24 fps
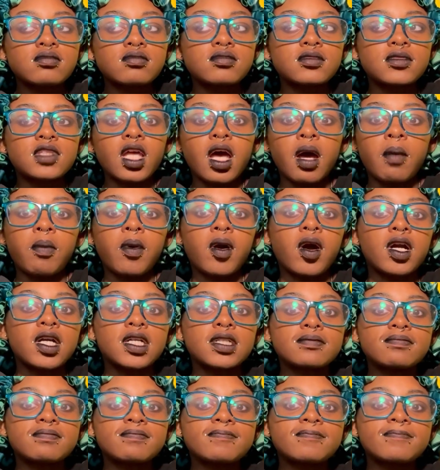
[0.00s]
That
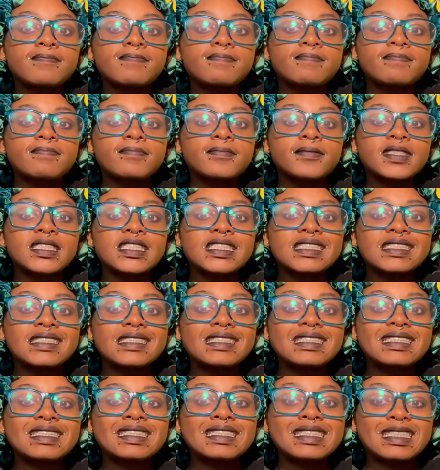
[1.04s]
part,
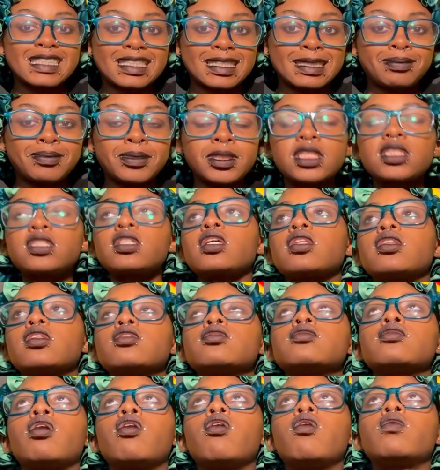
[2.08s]
it's like,
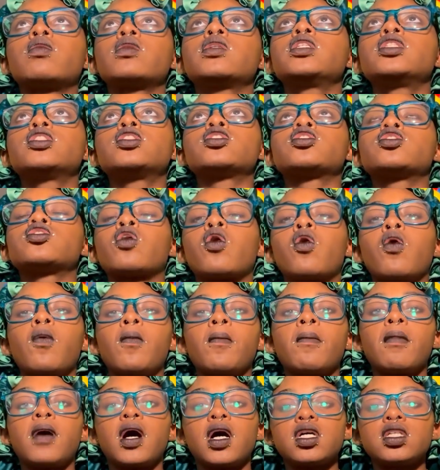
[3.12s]
there's only so
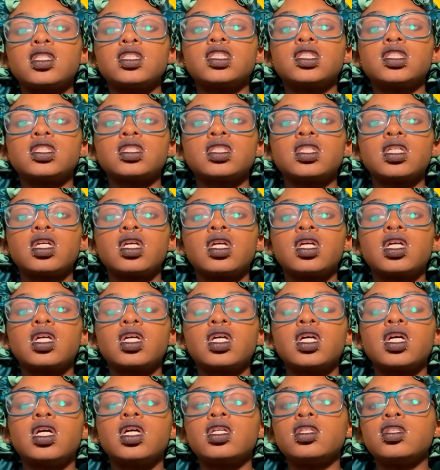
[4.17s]
much
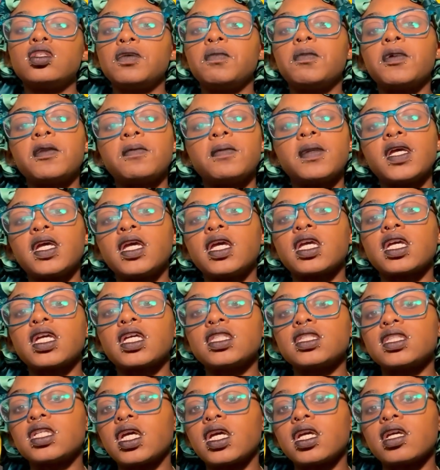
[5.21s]
a human being can
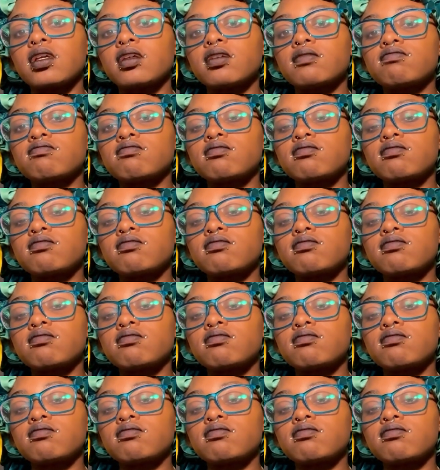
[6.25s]
take,